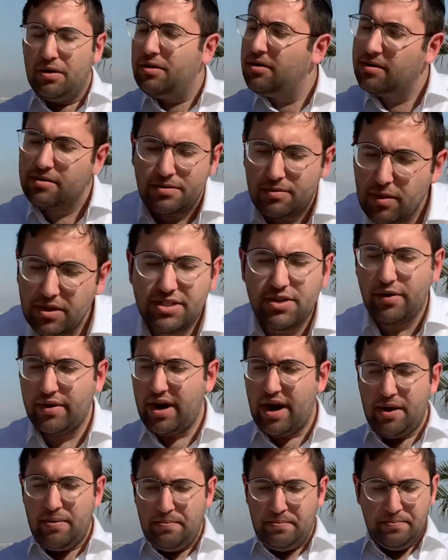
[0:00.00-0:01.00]
What's going
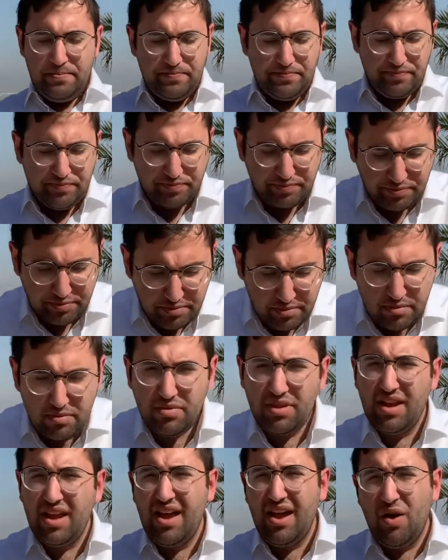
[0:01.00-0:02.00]
on?
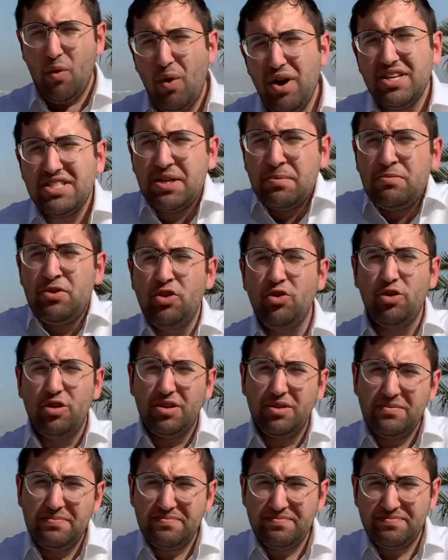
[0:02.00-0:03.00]
What is a mule?
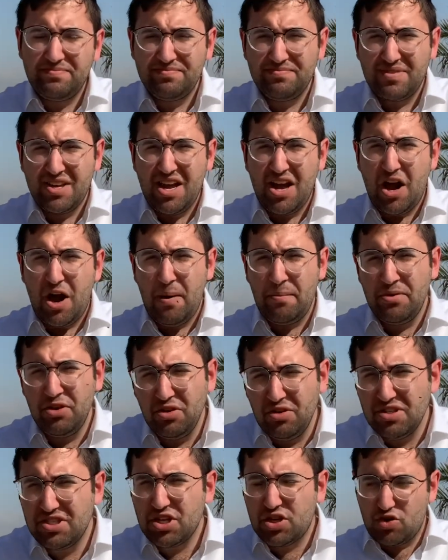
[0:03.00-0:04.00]
A mule
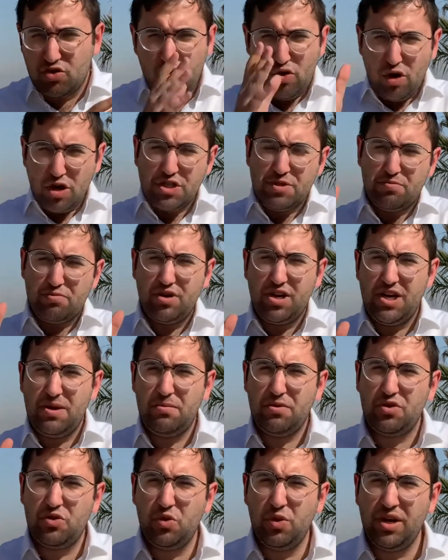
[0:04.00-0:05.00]
is a crossbreed
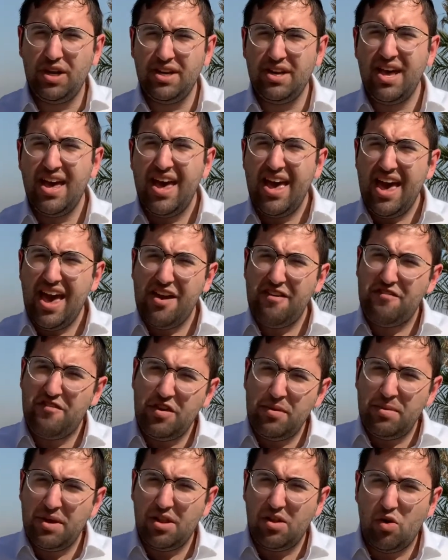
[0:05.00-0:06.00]
between a
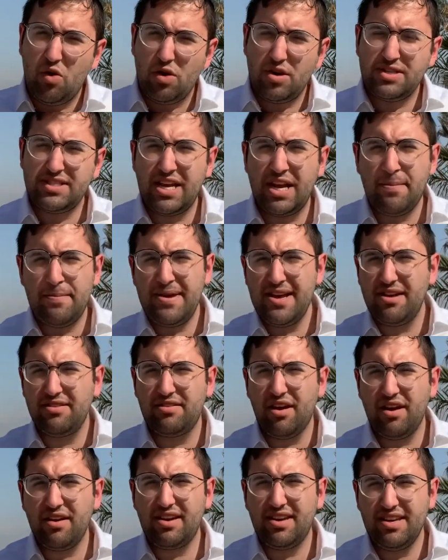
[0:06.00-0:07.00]
female horse and a male
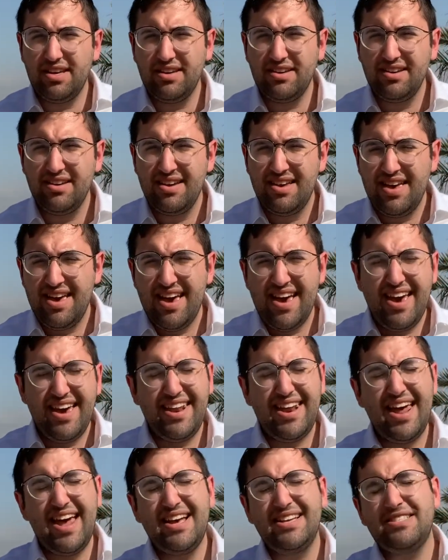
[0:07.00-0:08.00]
donkey. It
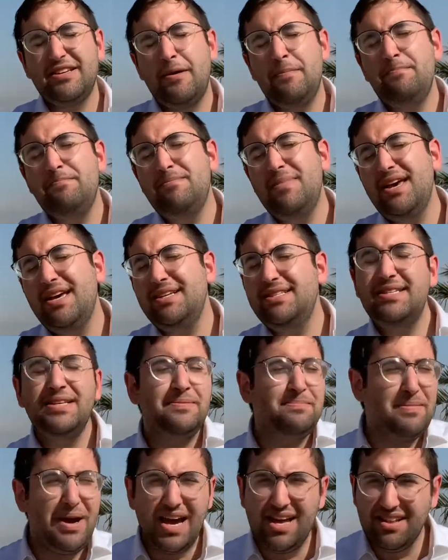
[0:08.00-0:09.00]
has amazing
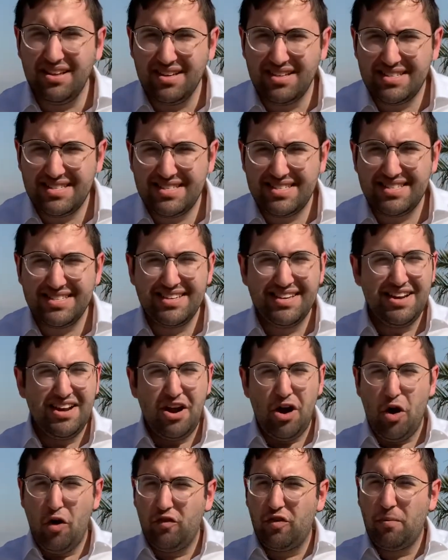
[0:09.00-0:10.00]
milas
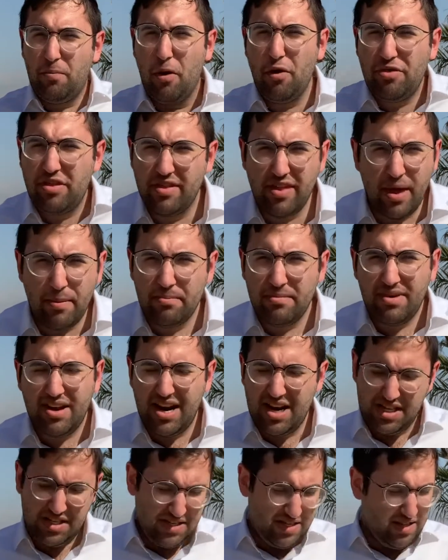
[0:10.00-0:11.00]
over both of them, and
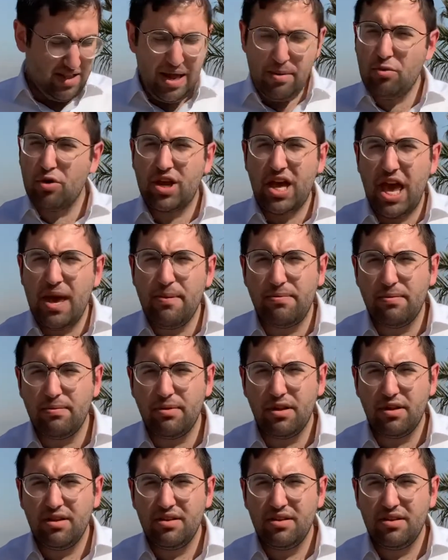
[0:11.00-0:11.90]
it's a lot more capable.